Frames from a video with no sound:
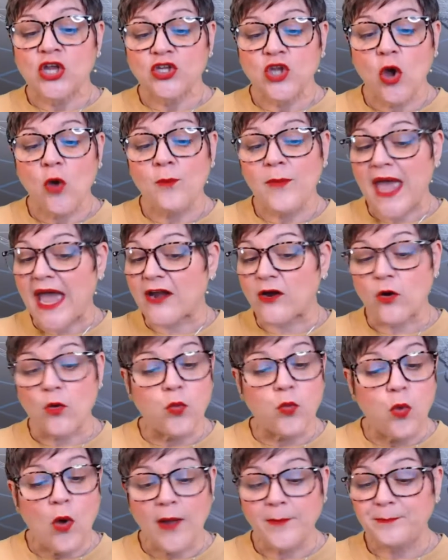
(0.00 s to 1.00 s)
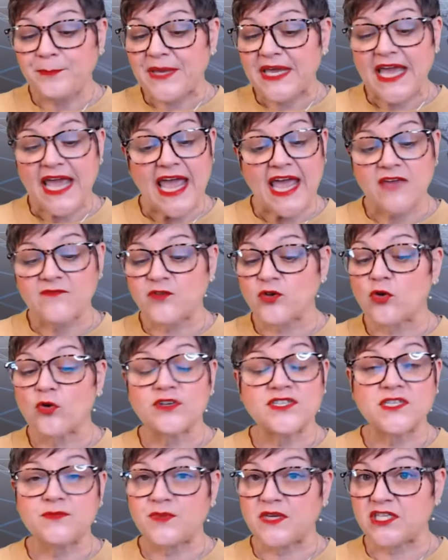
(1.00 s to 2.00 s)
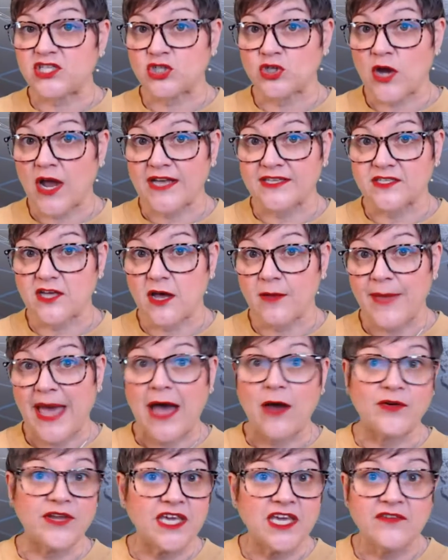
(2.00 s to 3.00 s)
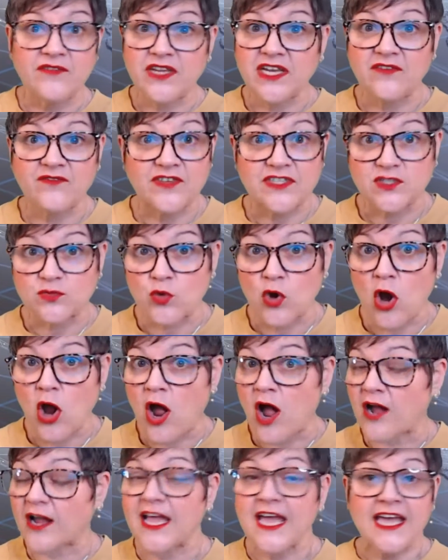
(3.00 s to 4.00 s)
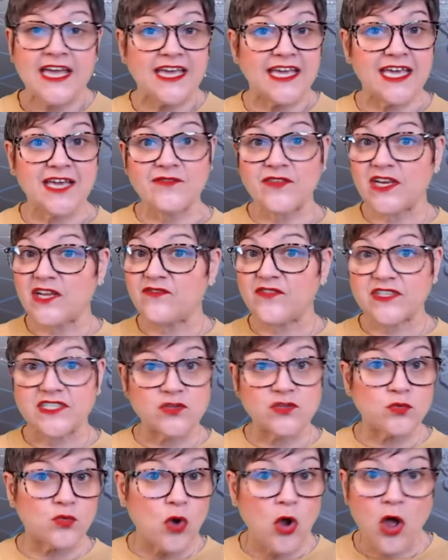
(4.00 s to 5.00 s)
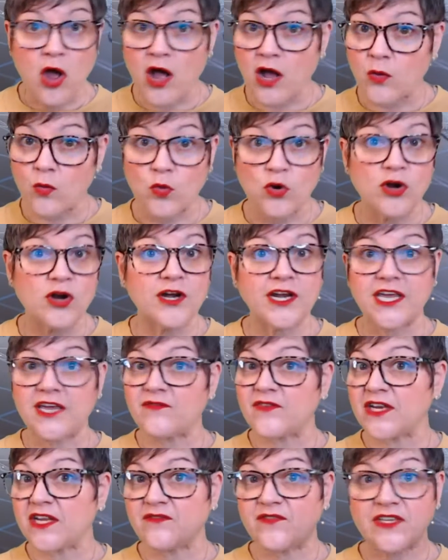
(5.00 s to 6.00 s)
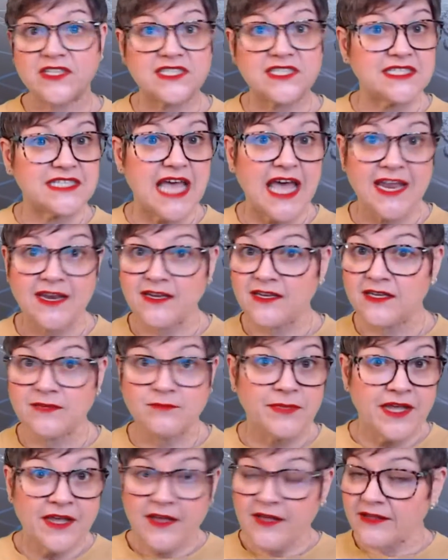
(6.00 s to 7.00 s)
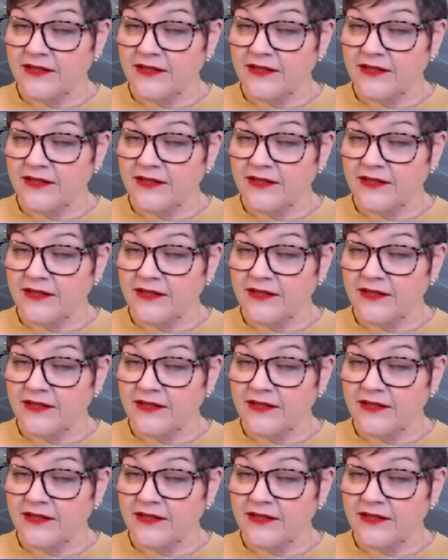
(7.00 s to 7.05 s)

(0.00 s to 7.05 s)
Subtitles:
no matter what behavior or speech tries come out, even if it's wrong, even if it's the wrong word, even if it's said